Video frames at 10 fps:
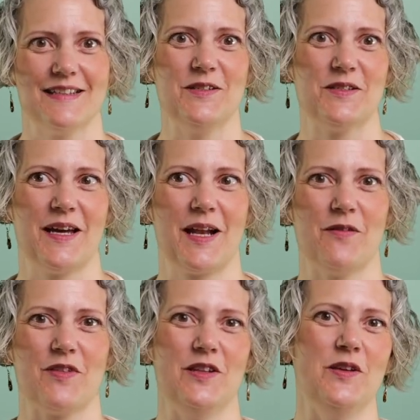Do sign
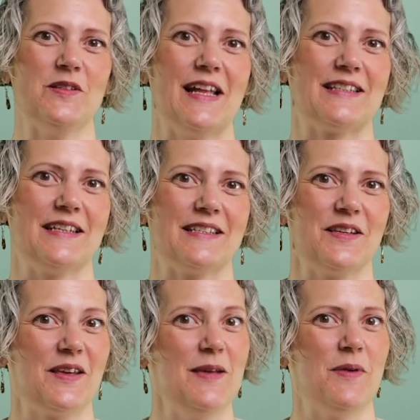up for the newsletter,
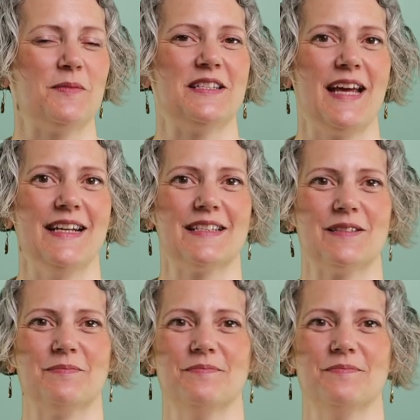so keep up to date.